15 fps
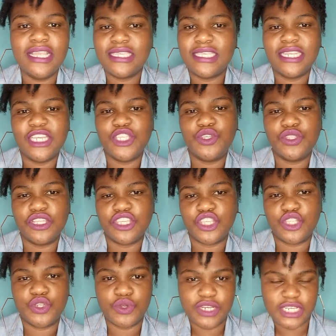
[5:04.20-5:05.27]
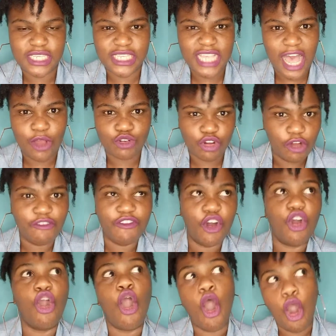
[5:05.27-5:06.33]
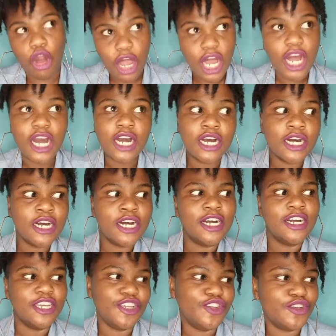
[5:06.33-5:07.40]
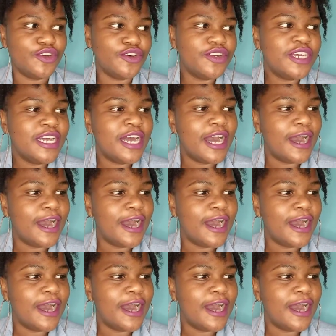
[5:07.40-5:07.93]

listening to the sturdy sound of a gong, you know.